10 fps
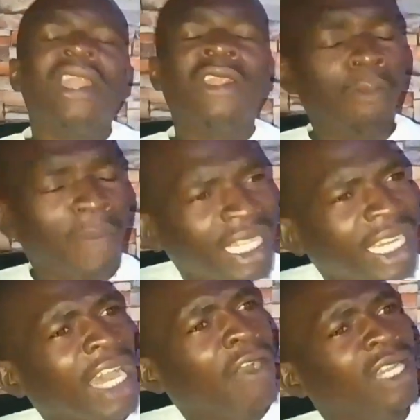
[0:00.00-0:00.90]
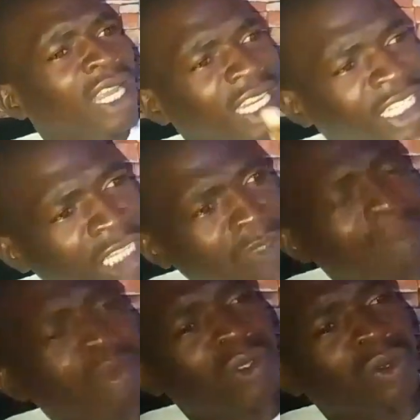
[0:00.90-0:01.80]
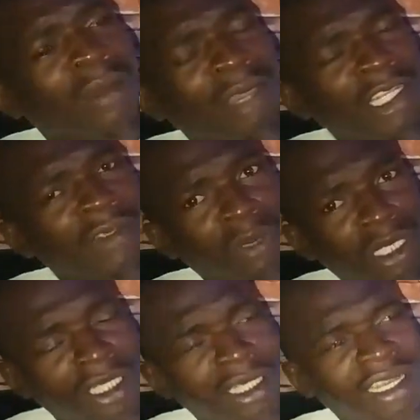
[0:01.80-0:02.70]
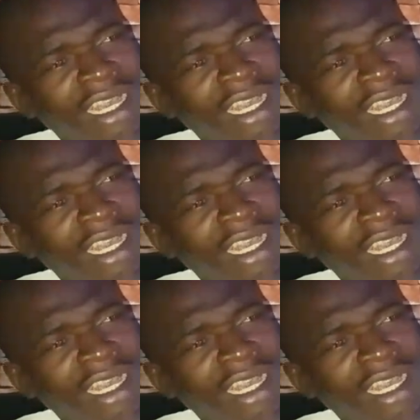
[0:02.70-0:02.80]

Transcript: No matter how delicious your Mtura might be,